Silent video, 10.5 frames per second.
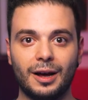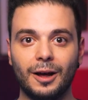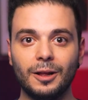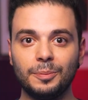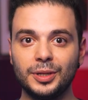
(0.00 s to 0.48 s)

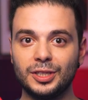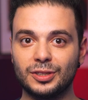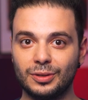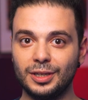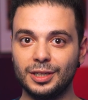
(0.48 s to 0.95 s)
I'll be
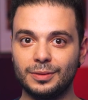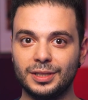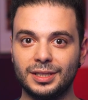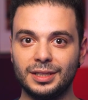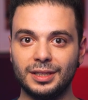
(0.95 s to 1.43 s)
so
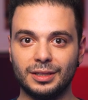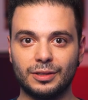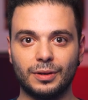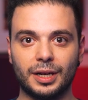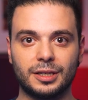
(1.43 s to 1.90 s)
interested in
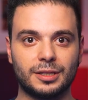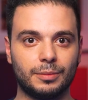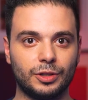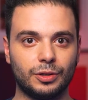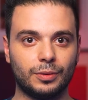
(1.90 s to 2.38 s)
trying
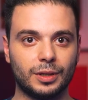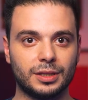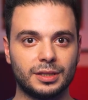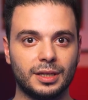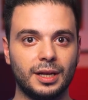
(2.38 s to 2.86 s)
some new
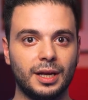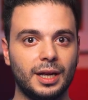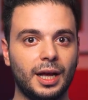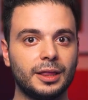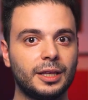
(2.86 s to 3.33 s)
ones.
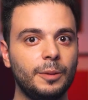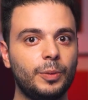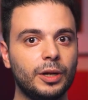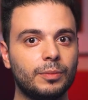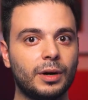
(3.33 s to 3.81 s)
And
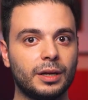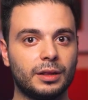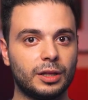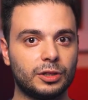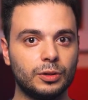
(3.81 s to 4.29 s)
keep in
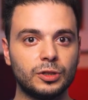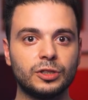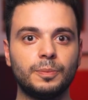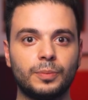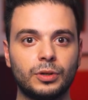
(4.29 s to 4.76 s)
mind that your
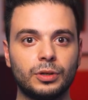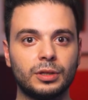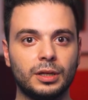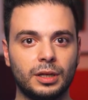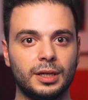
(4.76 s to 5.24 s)

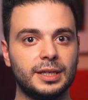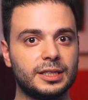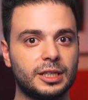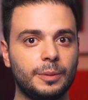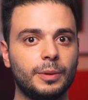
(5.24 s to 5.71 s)
support
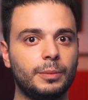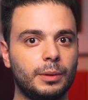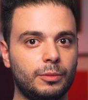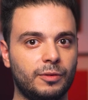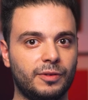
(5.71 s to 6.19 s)
is keeping
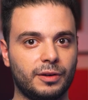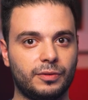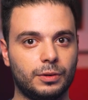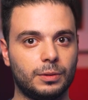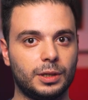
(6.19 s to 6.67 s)
me moving
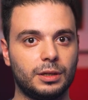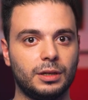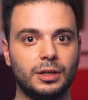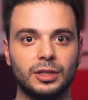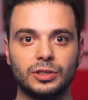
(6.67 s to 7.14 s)
forward.
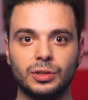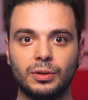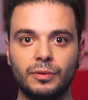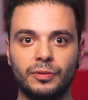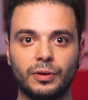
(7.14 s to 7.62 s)
So
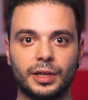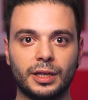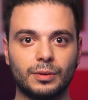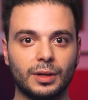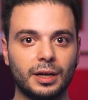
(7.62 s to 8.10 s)
don't
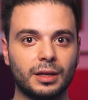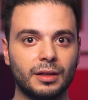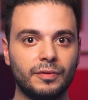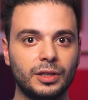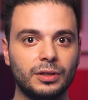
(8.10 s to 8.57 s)
forget to like
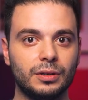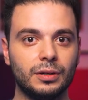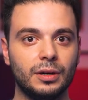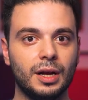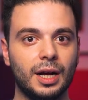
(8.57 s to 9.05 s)
the
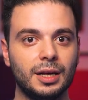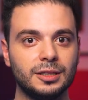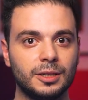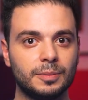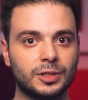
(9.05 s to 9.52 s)
video and
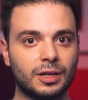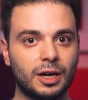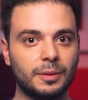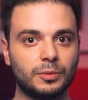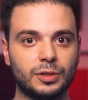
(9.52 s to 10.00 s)

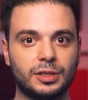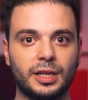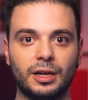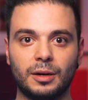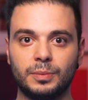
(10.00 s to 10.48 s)
subscribe to
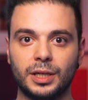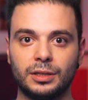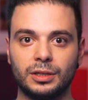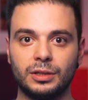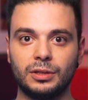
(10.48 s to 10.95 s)
stay
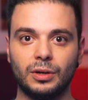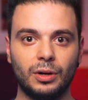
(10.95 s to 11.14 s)
updated